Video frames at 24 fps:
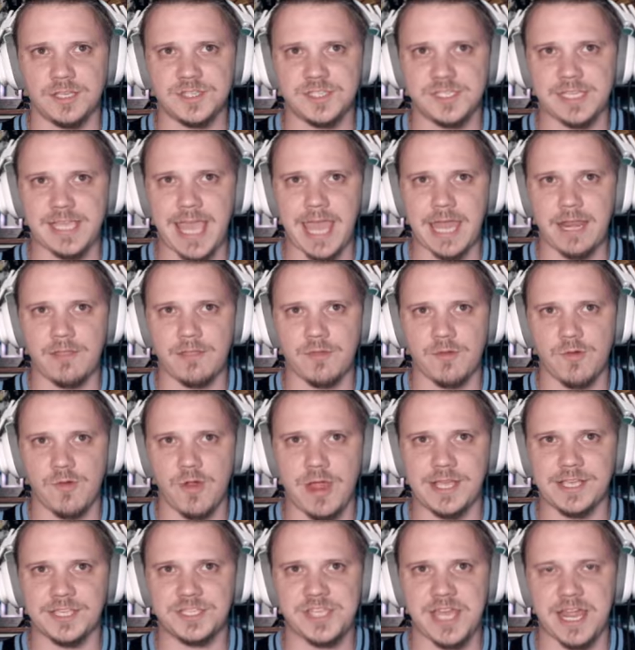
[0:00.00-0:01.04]
scanning the
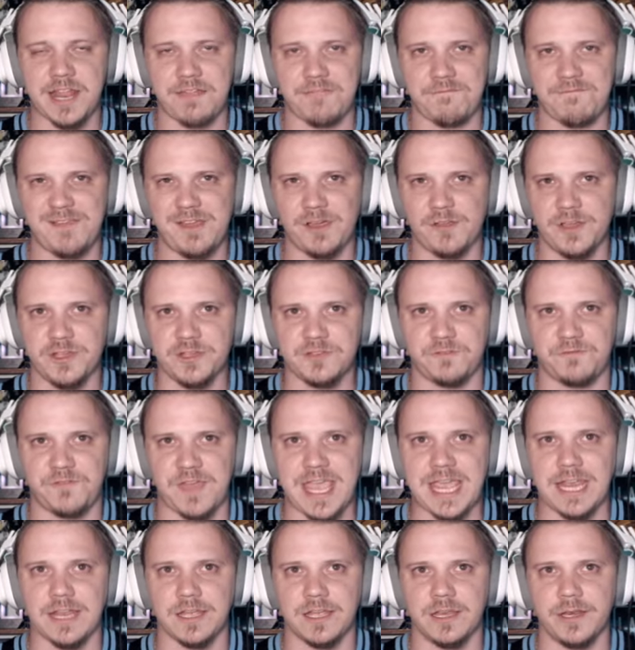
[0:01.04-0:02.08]
right side of the field. There's
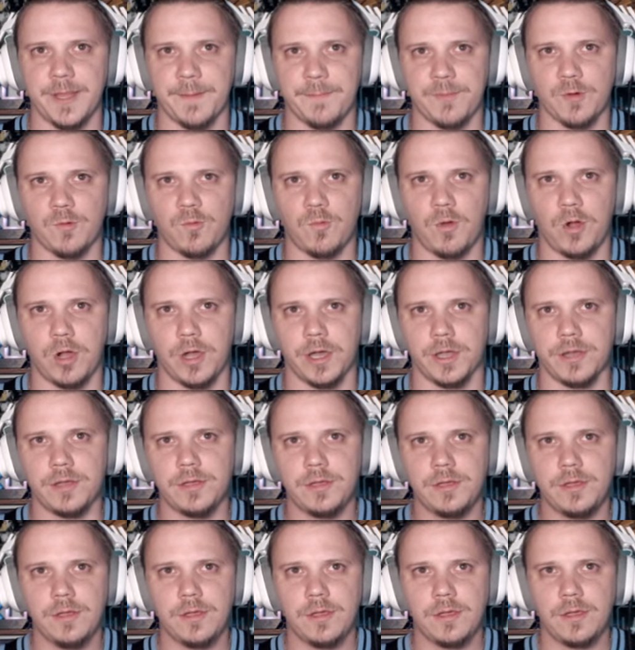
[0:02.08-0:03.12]
Vaden, number one,
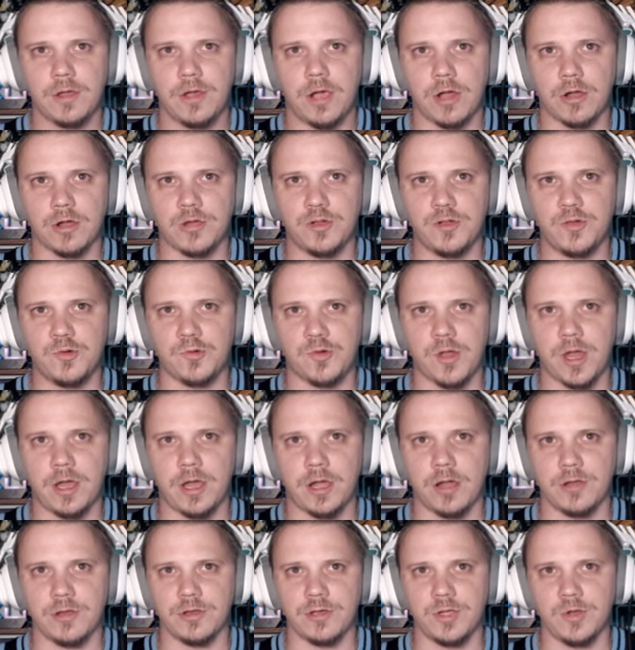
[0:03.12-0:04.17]
our new
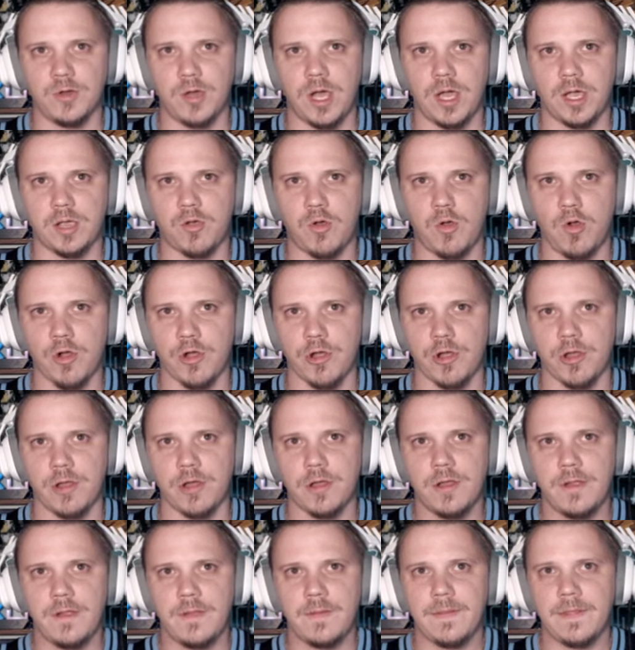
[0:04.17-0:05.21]

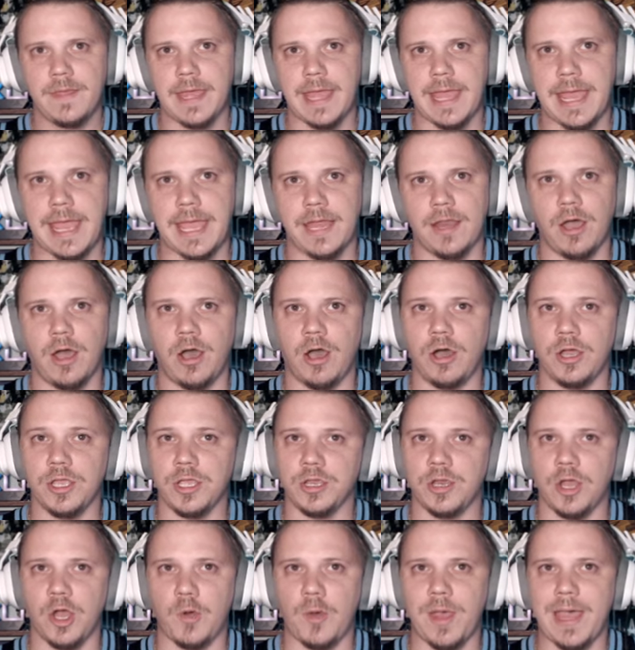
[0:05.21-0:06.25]
corner. And oh,
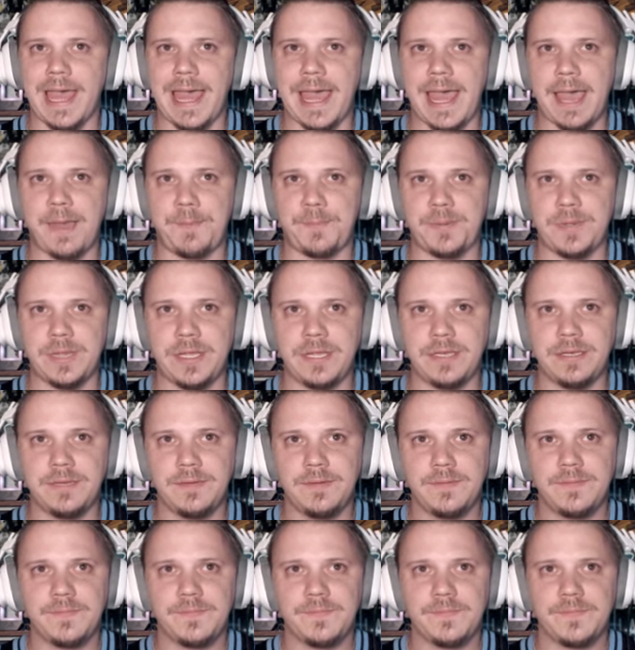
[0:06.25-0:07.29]
you know what happened?
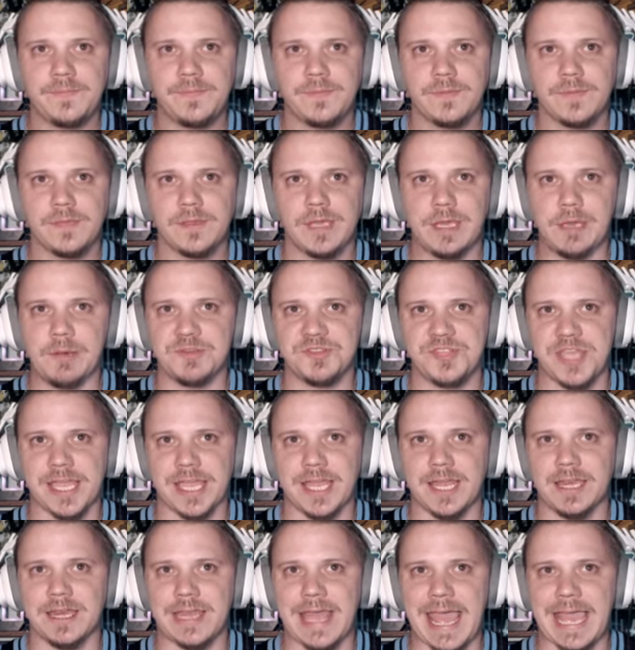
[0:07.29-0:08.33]
It was like
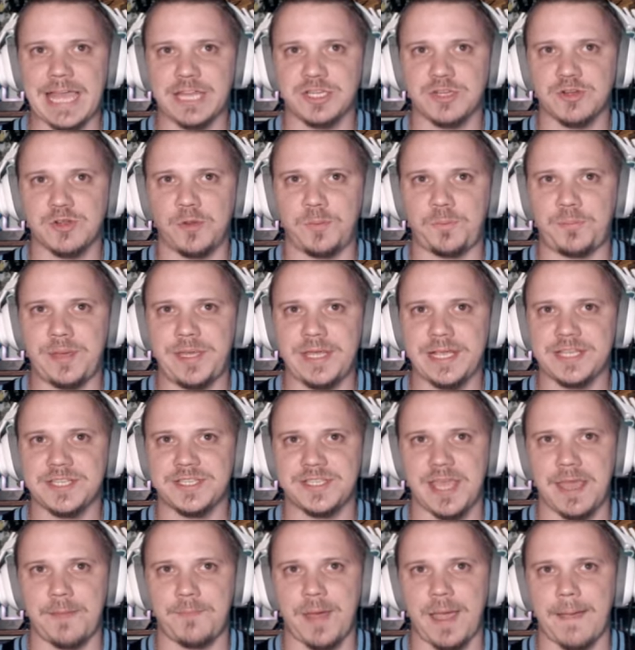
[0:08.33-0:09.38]
a natural pick
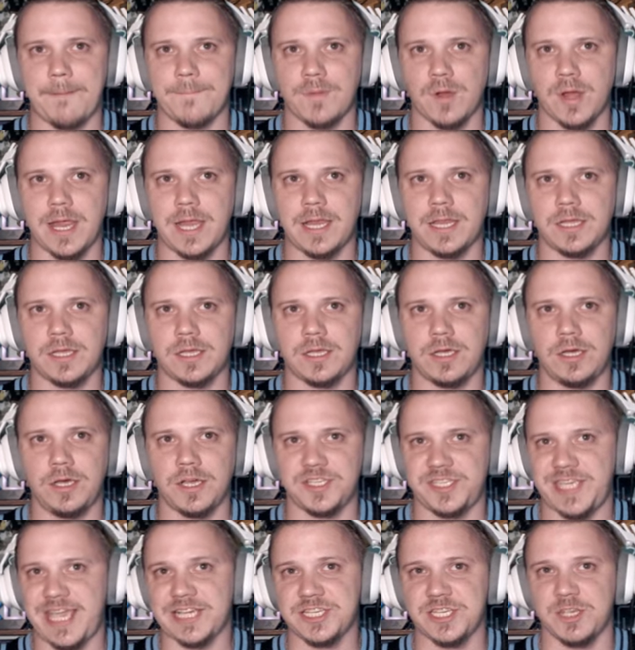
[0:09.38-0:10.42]
set by Brandon
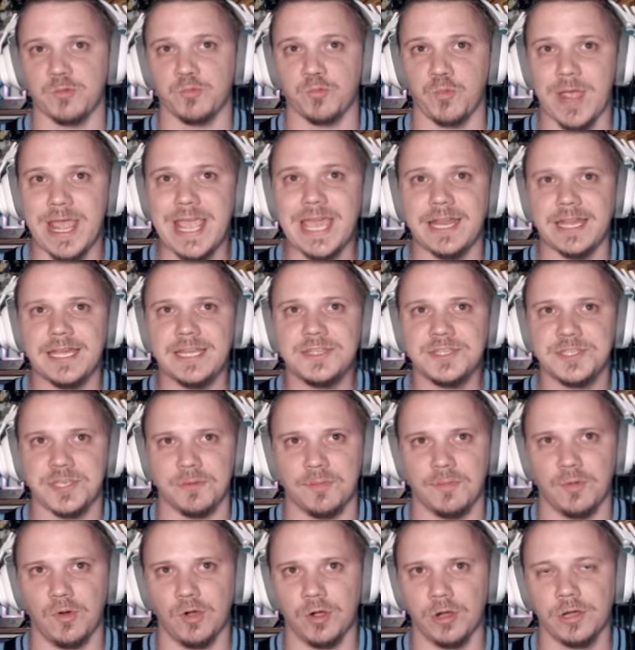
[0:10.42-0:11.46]
Cooks. He actually ran into
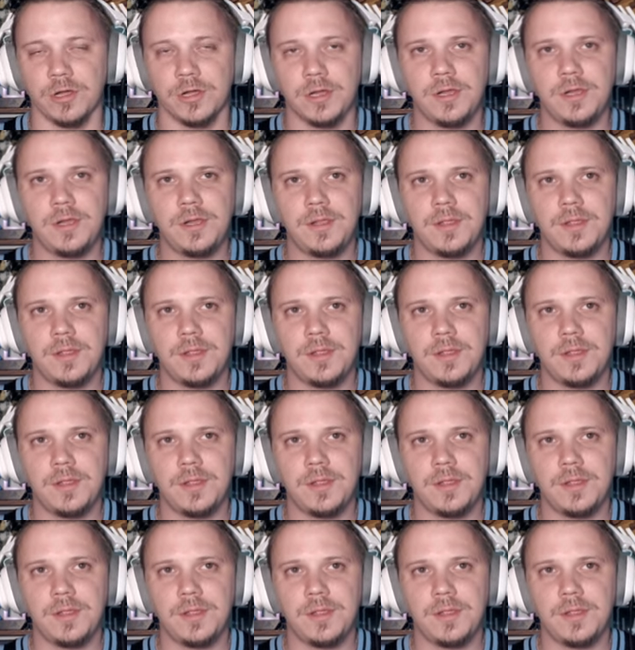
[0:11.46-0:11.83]
Moore,